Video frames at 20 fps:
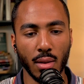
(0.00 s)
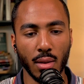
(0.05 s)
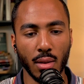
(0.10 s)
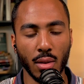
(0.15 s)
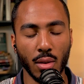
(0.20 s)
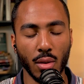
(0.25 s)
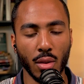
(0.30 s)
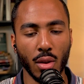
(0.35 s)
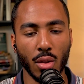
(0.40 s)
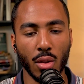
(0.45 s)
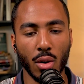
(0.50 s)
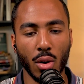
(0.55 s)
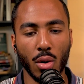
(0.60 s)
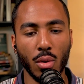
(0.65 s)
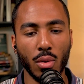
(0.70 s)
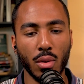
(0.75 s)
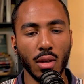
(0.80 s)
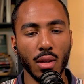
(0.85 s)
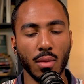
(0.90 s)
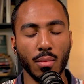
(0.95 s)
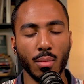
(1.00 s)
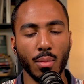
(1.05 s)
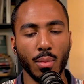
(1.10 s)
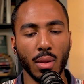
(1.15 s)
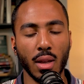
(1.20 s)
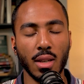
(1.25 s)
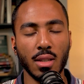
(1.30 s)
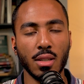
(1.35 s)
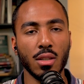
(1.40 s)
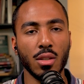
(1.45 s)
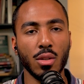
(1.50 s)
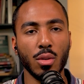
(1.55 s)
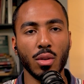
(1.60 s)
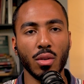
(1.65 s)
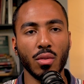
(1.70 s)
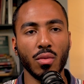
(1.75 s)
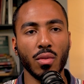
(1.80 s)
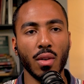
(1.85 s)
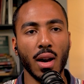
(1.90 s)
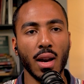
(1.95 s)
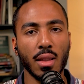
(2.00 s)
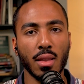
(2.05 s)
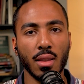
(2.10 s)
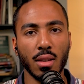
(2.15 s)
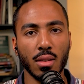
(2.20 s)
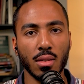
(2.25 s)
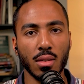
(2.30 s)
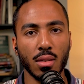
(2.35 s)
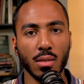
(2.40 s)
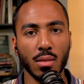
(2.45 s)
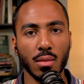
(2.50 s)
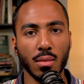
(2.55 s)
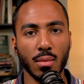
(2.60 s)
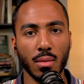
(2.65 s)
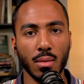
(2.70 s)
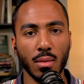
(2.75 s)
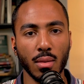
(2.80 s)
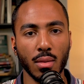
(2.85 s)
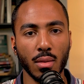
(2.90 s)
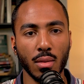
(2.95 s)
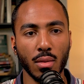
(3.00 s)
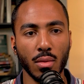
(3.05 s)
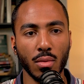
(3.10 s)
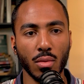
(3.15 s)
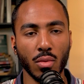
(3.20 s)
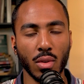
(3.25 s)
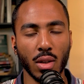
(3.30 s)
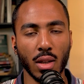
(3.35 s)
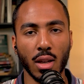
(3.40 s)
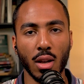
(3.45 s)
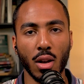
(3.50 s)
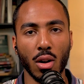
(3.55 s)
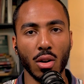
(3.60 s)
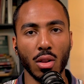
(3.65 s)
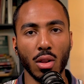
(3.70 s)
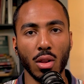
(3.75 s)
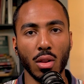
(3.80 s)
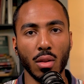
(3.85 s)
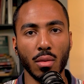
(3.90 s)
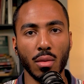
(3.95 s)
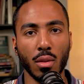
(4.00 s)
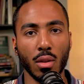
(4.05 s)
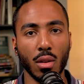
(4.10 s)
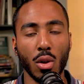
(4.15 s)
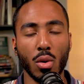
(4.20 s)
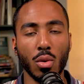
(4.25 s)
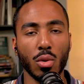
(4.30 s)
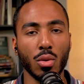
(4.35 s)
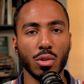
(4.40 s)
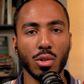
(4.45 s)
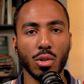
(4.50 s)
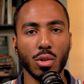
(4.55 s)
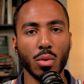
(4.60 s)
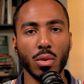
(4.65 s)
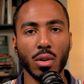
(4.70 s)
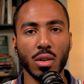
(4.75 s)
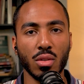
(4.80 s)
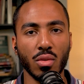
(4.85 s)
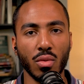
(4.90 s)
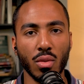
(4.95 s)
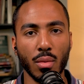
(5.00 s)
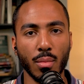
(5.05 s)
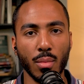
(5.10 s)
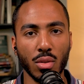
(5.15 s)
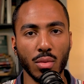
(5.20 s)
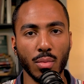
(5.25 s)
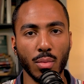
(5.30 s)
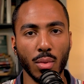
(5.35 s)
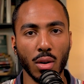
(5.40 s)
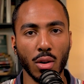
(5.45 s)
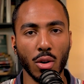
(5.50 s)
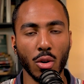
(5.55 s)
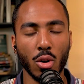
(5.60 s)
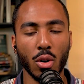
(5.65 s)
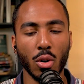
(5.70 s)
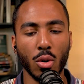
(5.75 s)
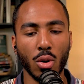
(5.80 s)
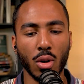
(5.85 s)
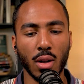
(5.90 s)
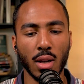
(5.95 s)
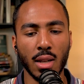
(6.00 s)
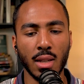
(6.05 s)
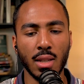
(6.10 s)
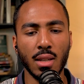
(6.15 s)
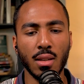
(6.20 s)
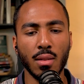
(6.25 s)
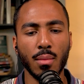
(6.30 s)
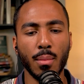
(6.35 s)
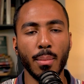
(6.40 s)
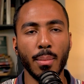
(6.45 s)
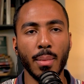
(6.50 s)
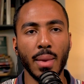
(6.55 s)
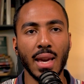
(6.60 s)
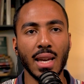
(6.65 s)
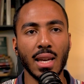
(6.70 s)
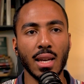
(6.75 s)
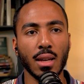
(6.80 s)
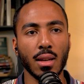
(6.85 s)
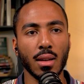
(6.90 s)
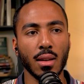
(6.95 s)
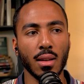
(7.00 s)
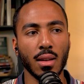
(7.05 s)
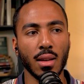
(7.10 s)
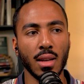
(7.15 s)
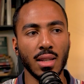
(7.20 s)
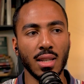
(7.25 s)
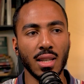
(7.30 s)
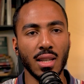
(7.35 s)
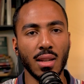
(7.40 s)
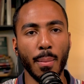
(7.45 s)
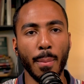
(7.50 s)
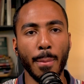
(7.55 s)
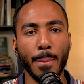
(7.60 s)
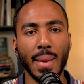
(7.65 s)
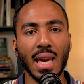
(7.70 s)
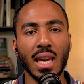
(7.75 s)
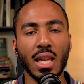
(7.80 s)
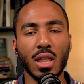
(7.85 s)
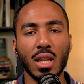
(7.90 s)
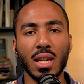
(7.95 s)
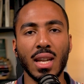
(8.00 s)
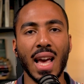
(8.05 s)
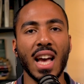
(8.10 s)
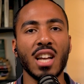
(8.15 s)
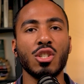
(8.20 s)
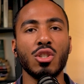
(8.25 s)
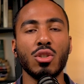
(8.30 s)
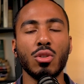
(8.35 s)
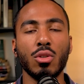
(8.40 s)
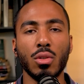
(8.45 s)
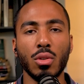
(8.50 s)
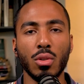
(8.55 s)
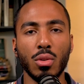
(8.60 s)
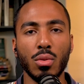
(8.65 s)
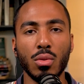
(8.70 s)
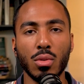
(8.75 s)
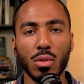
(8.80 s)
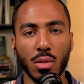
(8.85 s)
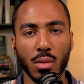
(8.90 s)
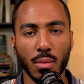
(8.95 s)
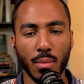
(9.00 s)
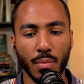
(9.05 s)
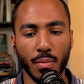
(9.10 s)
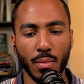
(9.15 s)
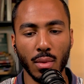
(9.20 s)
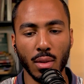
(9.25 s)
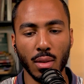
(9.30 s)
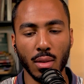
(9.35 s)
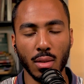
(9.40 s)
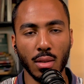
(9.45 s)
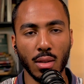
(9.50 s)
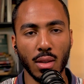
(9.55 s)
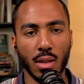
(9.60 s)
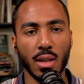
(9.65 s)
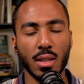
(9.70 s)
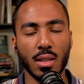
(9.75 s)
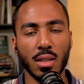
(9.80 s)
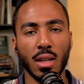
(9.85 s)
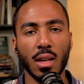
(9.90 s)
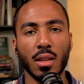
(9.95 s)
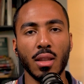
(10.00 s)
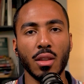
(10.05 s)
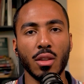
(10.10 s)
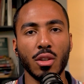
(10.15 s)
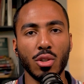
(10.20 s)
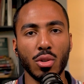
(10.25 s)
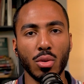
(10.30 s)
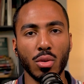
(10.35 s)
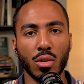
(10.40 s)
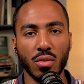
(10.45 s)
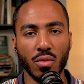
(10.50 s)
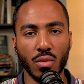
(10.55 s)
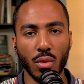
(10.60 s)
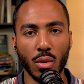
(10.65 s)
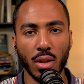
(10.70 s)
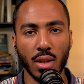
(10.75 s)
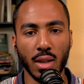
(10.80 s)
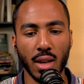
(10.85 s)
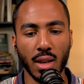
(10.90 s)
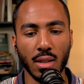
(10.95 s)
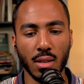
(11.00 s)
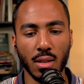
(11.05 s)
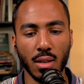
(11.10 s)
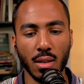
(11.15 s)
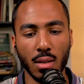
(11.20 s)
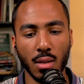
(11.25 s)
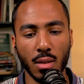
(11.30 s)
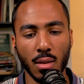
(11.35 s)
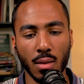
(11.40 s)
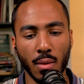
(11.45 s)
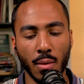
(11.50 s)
the only places you could find this really are the local stories for the most part, or it didn't make the national news to the extent that the George Floyd case did.